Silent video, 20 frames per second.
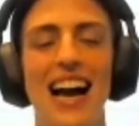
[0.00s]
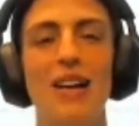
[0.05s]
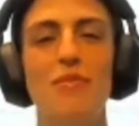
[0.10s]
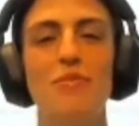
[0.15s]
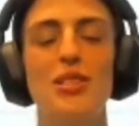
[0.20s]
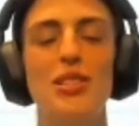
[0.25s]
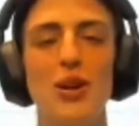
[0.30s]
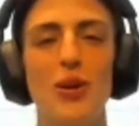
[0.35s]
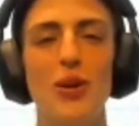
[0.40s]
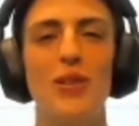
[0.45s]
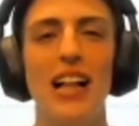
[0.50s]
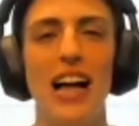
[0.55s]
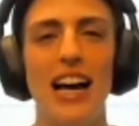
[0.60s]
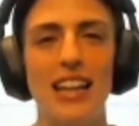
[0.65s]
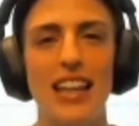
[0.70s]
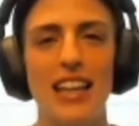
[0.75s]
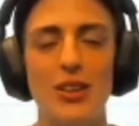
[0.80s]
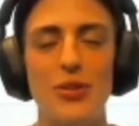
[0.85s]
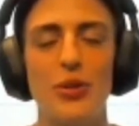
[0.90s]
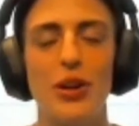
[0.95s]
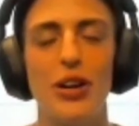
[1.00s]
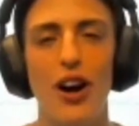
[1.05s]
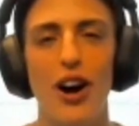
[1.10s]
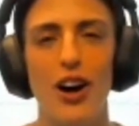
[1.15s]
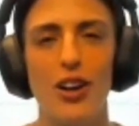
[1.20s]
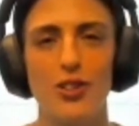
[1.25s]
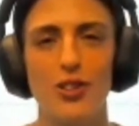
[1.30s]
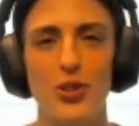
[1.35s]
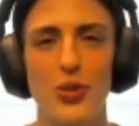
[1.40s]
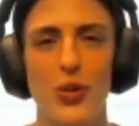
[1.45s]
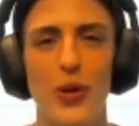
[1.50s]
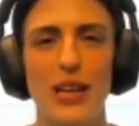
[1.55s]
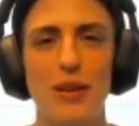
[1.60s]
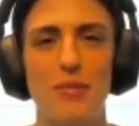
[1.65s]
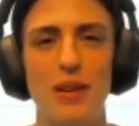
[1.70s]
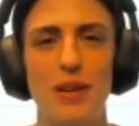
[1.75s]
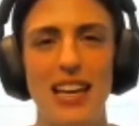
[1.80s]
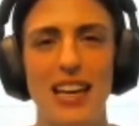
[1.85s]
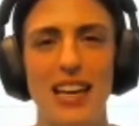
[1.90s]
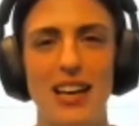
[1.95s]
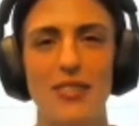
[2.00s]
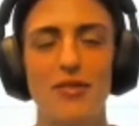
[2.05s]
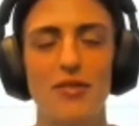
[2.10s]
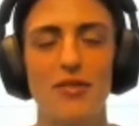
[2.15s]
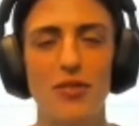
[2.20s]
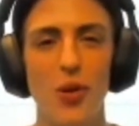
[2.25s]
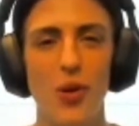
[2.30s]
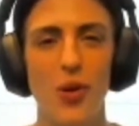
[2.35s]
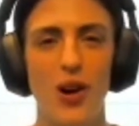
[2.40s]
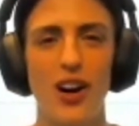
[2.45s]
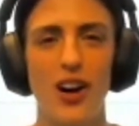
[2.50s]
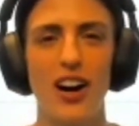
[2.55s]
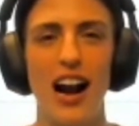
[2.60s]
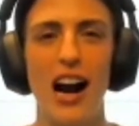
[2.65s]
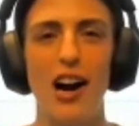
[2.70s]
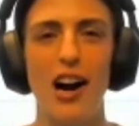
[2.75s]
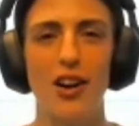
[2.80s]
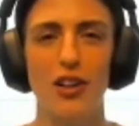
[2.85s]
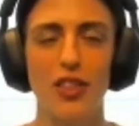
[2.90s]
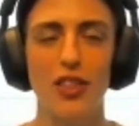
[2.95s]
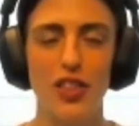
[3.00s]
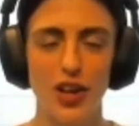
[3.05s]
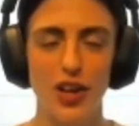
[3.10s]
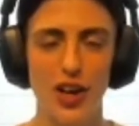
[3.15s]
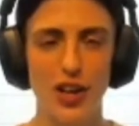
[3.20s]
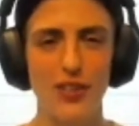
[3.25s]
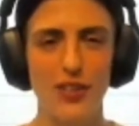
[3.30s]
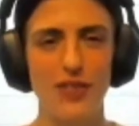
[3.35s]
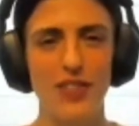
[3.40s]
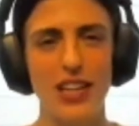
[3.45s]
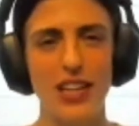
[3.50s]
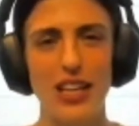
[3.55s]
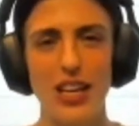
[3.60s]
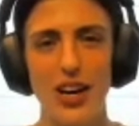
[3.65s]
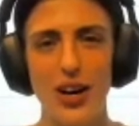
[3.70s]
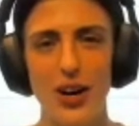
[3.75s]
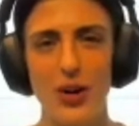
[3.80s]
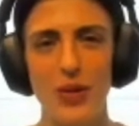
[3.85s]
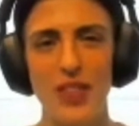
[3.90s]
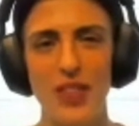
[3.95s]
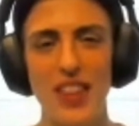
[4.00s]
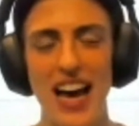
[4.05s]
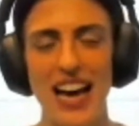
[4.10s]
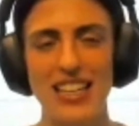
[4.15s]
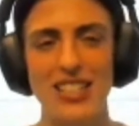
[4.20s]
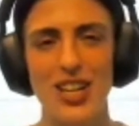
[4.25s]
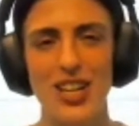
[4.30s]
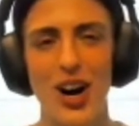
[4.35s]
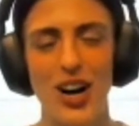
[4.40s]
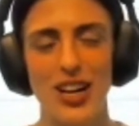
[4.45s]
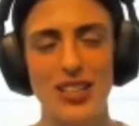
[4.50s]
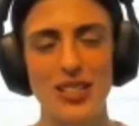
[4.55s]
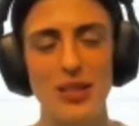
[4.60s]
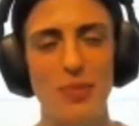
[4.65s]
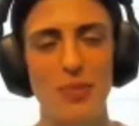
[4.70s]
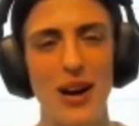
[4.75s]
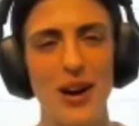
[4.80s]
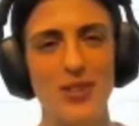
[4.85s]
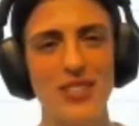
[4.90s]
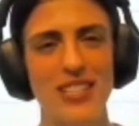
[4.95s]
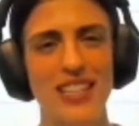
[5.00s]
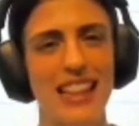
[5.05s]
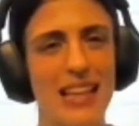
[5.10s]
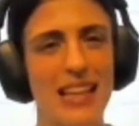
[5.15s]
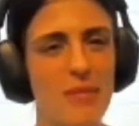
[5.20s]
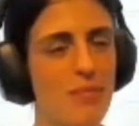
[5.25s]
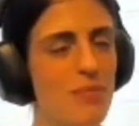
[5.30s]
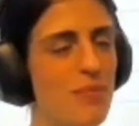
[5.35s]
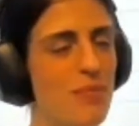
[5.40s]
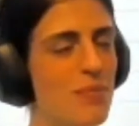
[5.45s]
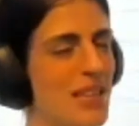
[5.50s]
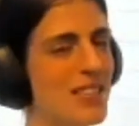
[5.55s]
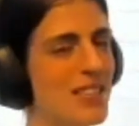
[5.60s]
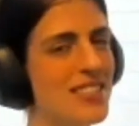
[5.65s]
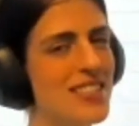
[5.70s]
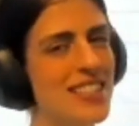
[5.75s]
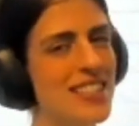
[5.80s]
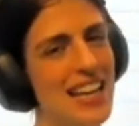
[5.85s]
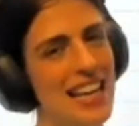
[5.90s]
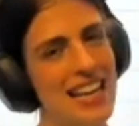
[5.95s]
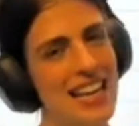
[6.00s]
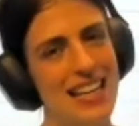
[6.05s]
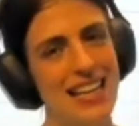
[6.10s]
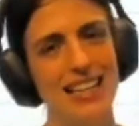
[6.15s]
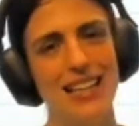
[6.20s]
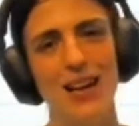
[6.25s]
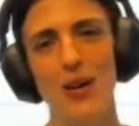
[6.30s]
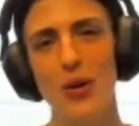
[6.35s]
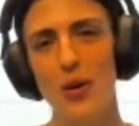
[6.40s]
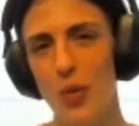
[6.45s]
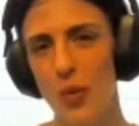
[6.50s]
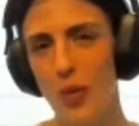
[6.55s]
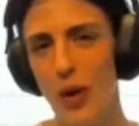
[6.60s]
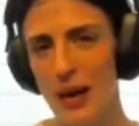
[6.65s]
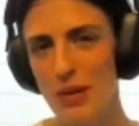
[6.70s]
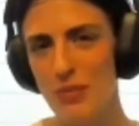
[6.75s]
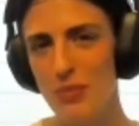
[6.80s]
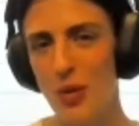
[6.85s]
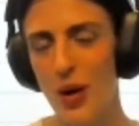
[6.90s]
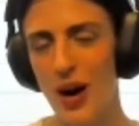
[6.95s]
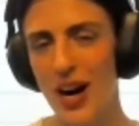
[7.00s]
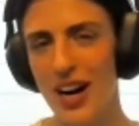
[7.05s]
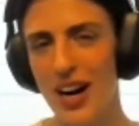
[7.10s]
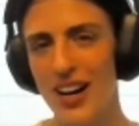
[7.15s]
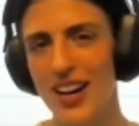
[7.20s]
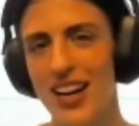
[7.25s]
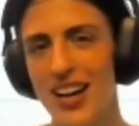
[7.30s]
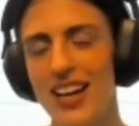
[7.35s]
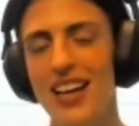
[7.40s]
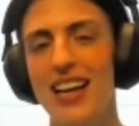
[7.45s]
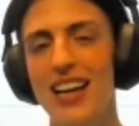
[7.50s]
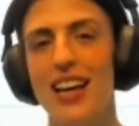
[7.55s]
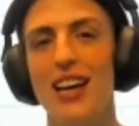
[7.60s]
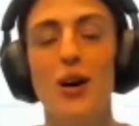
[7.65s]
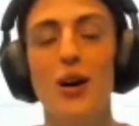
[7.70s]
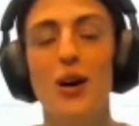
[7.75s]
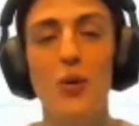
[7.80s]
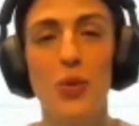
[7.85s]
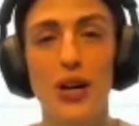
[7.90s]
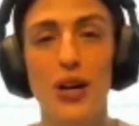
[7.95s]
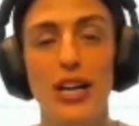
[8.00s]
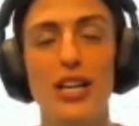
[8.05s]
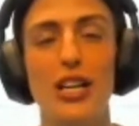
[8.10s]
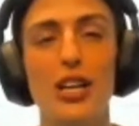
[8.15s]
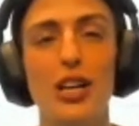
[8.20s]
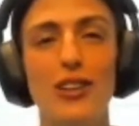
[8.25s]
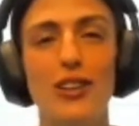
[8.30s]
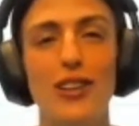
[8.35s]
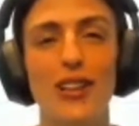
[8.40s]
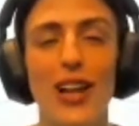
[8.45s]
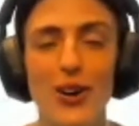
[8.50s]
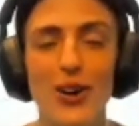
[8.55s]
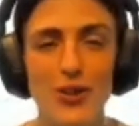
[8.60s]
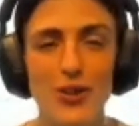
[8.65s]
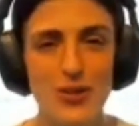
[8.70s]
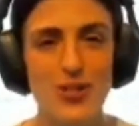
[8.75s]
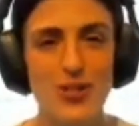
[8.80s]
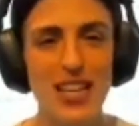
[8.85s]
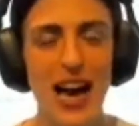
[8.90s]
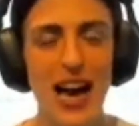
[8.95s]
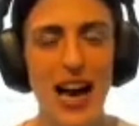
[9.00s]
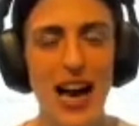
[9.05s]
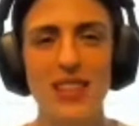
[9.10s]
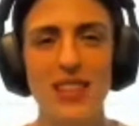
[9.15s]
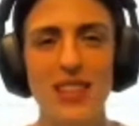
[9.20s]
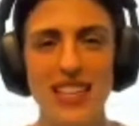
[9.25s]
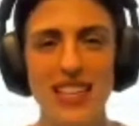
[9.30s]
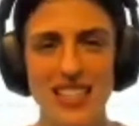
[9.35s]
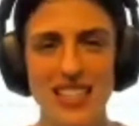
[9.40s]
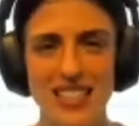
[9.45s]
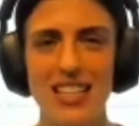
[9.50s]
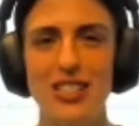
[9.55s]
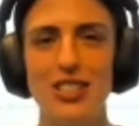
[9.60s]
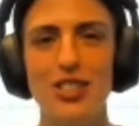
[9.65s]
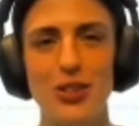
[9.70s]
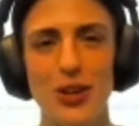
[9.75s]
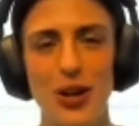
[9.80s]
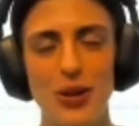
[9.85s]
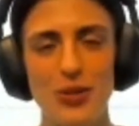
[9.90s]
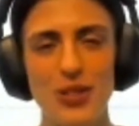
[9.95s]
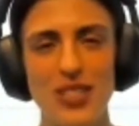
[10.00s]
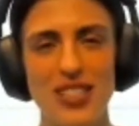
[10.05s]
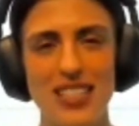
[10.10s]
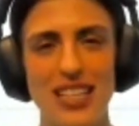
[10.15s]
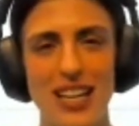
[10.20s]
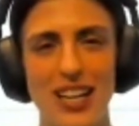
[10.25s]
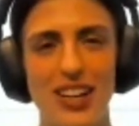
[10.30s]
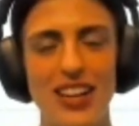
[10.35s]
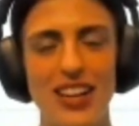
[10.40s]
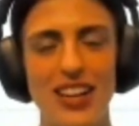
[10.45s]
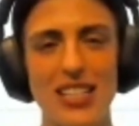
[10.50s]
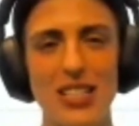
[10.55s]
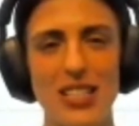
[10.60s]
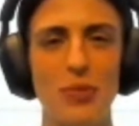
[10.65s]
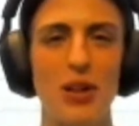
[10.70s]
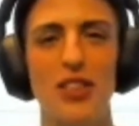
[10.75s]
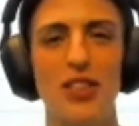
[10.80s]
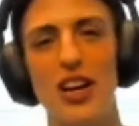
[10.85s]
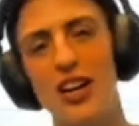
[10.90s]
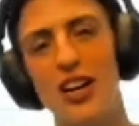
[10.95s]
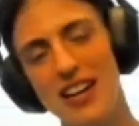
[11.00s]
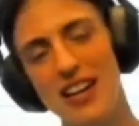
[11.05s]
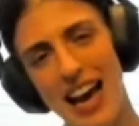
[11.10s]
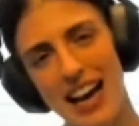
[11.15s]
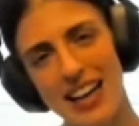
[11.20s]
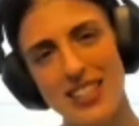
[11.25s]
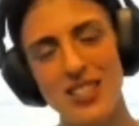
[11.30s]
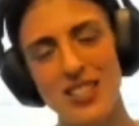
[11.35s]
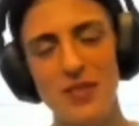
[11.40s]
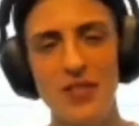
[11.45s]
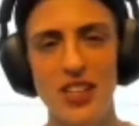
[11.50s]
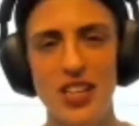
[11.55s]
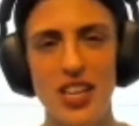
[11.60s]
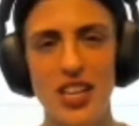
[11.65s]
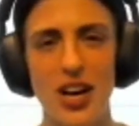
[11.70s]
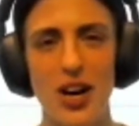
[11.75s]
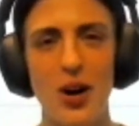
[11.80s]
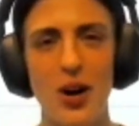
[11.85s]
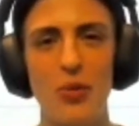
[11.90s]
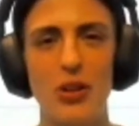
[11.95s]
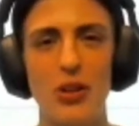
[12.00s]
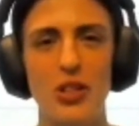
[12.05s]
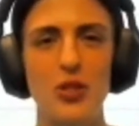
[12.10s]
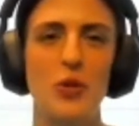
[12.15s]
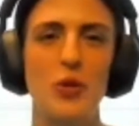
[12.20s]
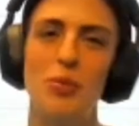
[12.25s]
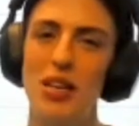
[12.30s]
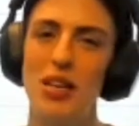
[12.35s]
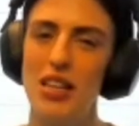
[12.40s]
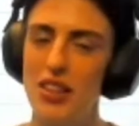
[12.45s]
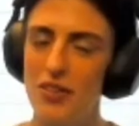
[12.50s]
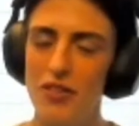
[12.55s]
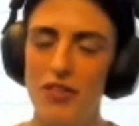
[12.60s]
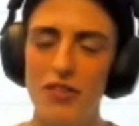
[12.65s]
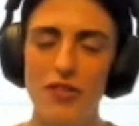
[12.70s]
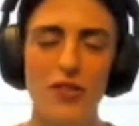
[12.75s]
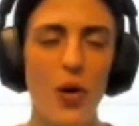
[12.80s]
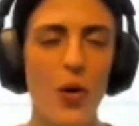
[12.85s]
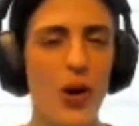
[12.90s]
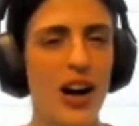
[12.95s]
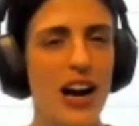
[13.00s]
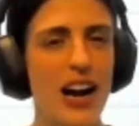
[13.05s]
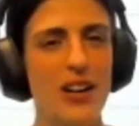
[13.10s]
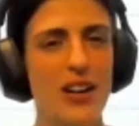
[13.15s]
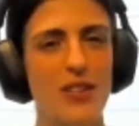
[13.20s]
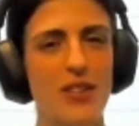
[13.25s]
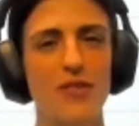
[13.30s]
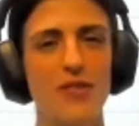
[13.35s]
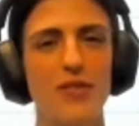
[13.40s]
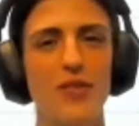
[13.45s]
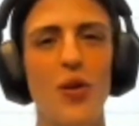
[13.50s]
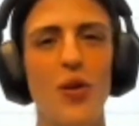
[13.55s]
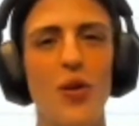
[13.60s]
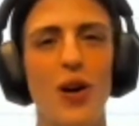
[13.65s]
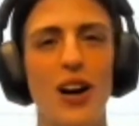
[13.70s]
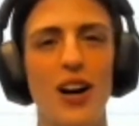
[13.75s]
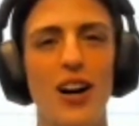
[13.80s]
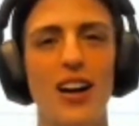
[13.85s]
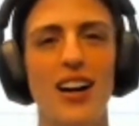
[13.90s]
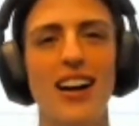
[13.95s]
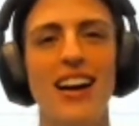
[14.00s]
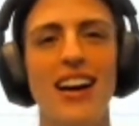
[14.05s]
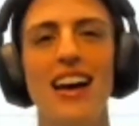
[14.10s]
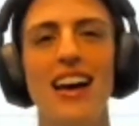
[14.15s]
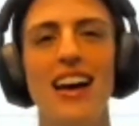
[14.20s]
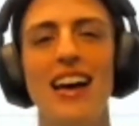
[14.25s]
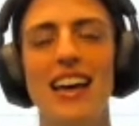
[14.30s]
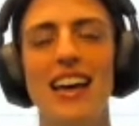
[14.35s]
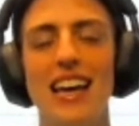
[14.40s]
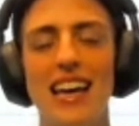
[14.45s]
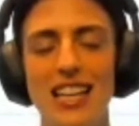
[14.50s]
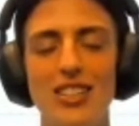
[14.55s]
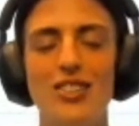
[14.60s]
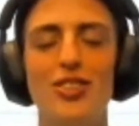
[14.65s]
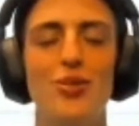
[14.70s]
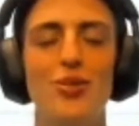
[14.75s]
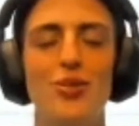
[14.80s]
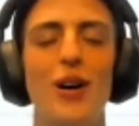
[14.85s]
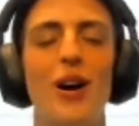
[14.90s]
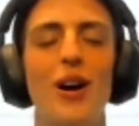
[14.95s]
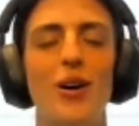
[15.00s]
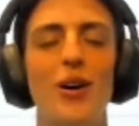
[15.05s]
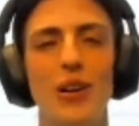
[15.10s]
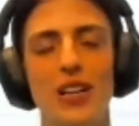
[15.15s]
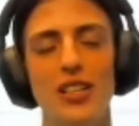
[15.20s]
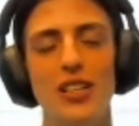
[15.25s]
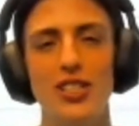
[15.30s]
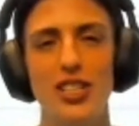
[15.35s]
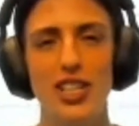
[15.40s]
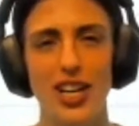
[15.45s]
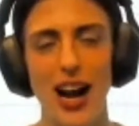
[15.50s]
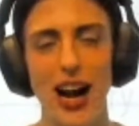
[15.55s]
I'm so glad that you could all join me for our third video that talked about the built-in whiteboard. We're going to close up this intro series with our next video, which will be the 4 out of 4 intro to your